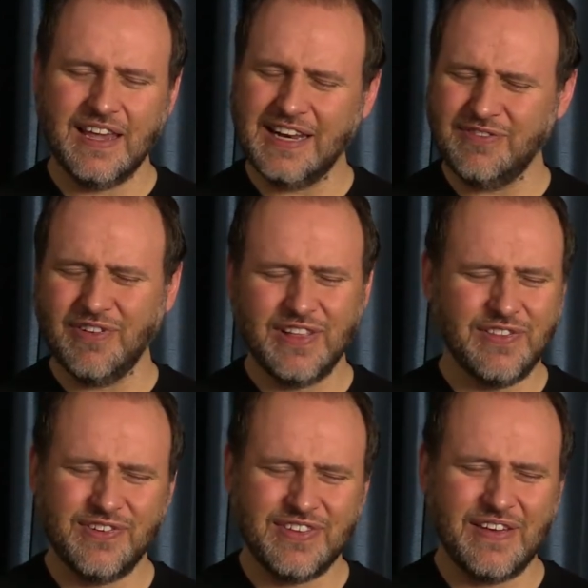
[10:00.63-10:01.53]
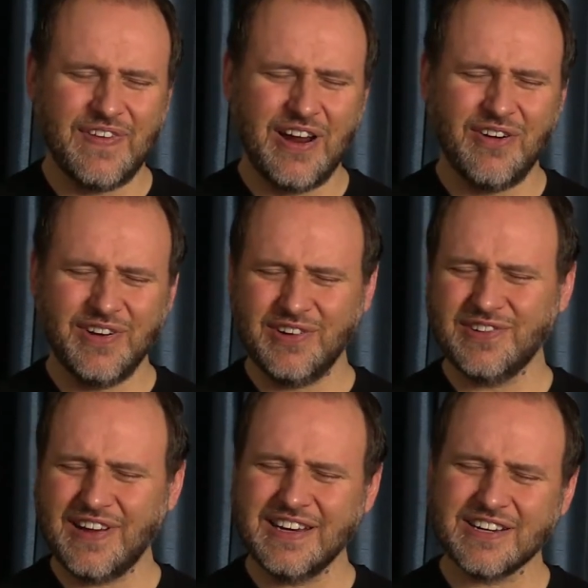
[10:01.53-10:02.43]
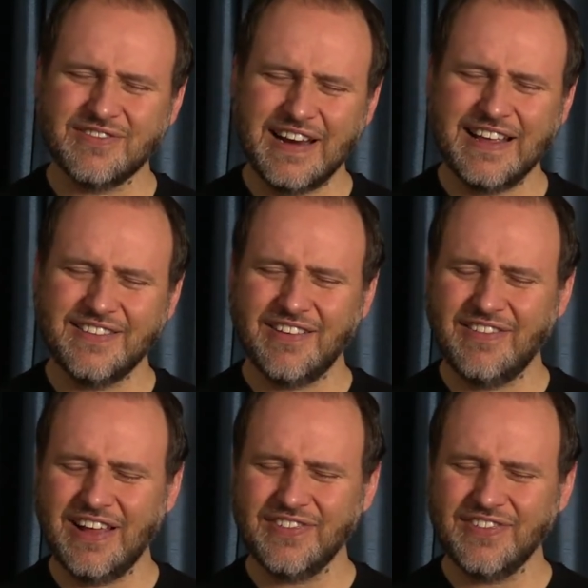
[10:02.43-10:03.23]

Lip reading: And you only lose that power when you're trying to create in someone